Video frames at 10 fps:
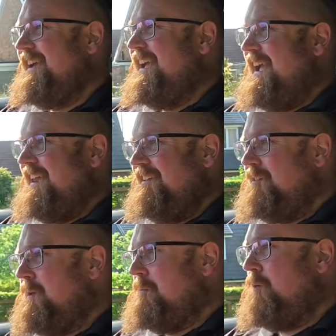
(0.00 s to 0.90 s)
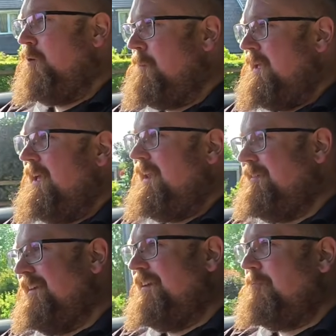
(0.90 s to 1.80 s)
it is a bit boomy, it is
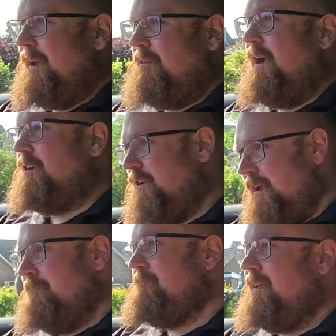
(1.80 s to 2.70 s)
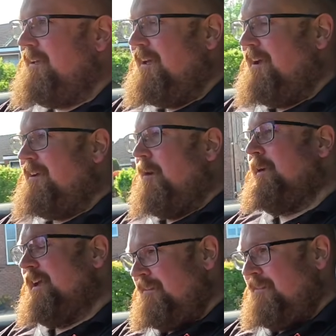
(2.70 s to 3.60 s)
a little bit crashy
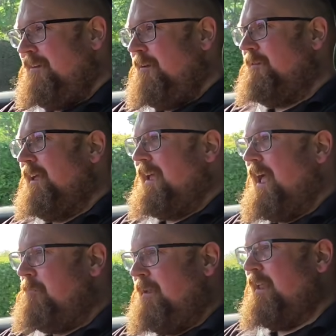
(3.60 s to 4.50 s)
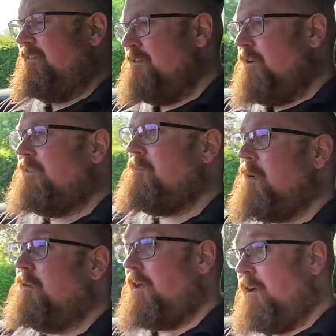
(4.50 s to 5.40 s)
coming into the cabin. It's not the
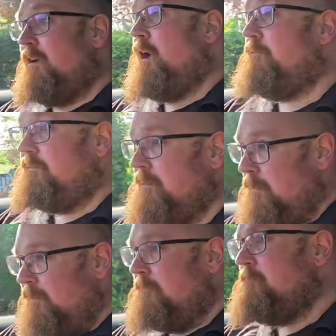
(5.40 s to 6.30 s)
most uncomfortable,